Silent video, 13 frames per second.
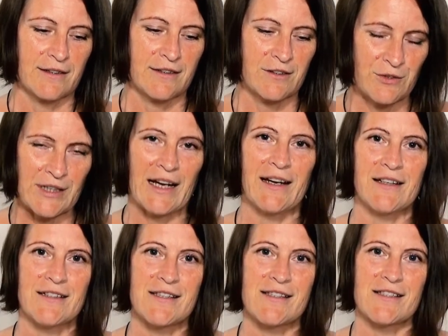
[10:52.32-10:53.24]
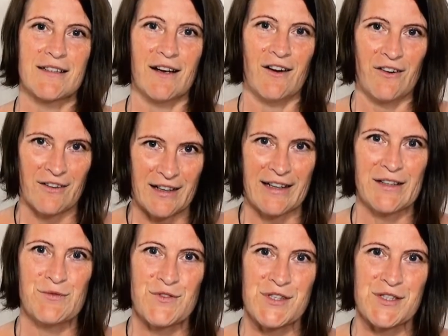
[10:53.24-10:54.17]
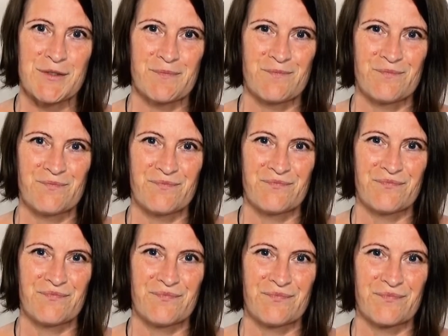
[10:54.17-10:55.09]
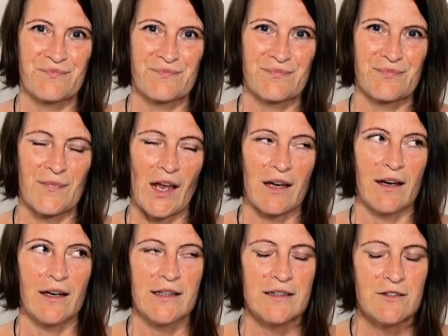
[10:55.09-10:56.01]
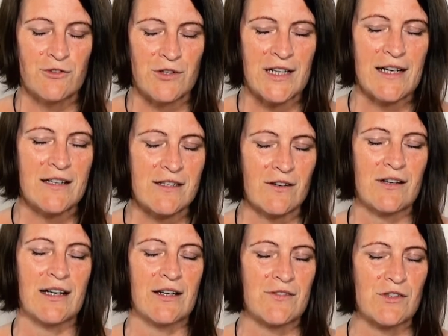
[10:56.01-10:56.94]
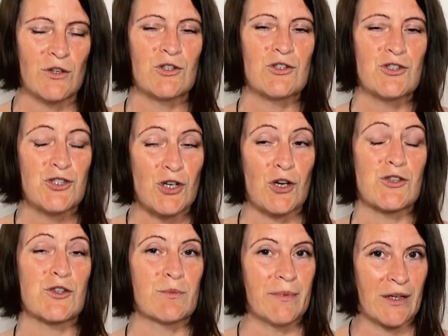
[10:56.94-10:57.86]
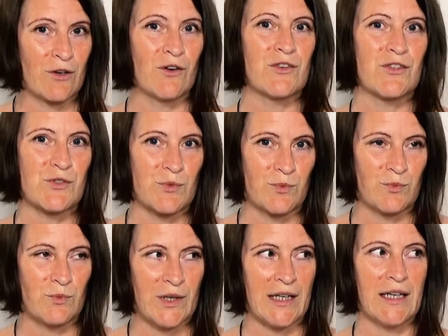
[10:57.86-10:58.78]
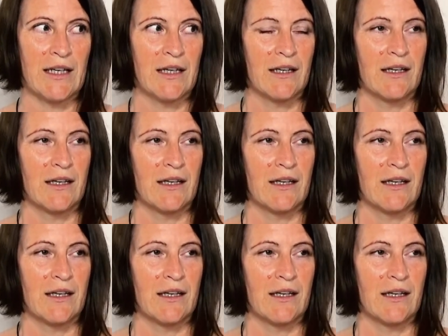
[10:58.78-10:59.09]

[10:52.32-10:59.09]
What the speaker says: creates our lives. And it creates our lives not just because we